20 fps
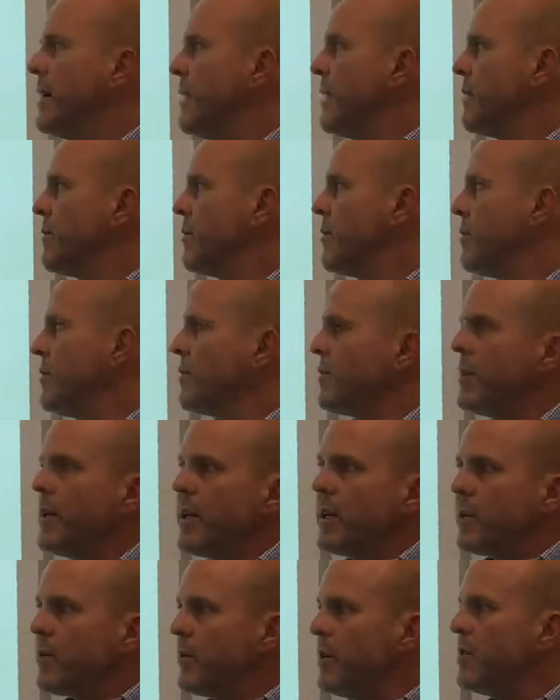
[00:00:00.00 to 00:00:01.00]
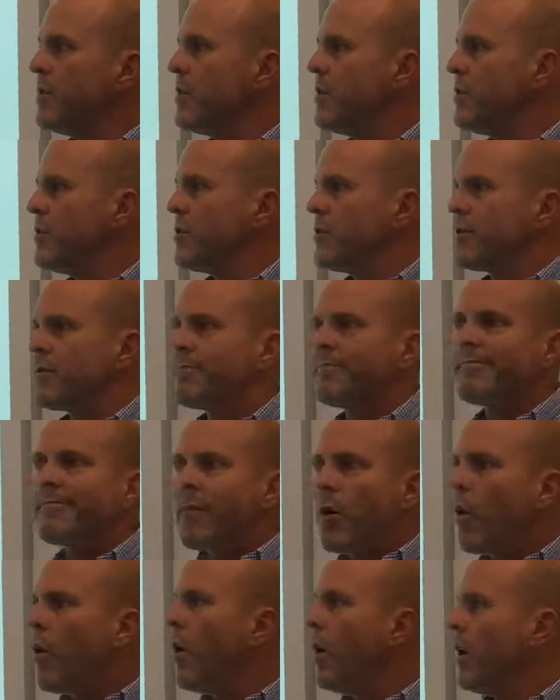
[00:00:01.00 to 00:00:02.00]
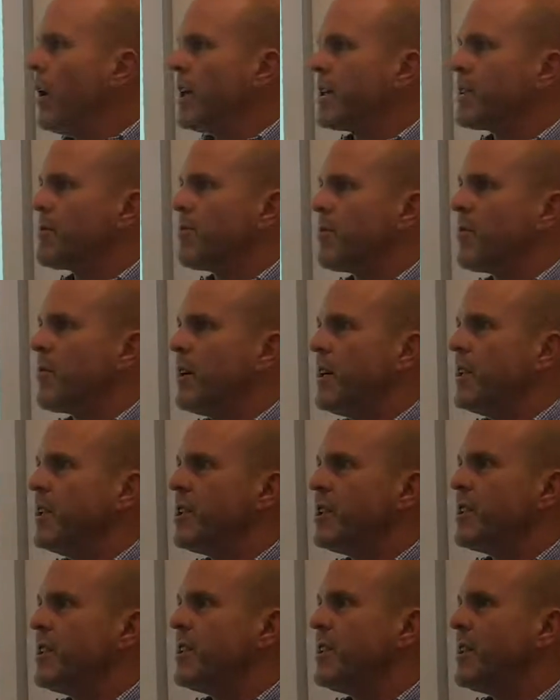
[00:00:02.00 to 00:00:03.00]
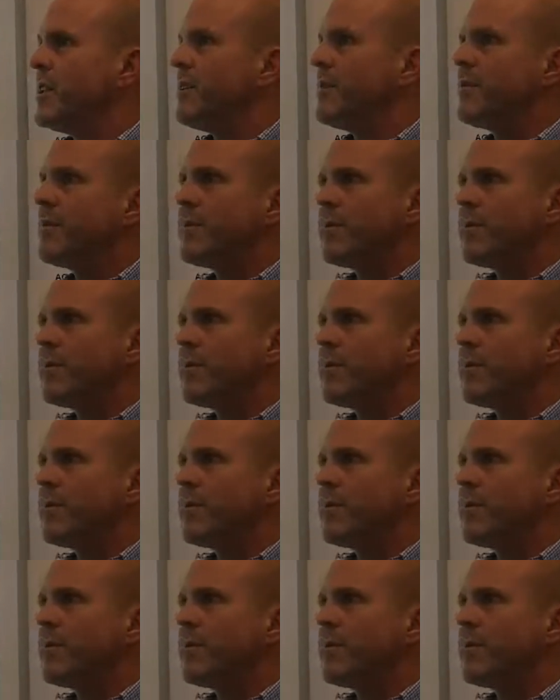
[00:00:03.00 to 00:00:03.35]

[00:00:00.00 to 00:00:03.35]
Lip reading: That will really reduce oil exploration, and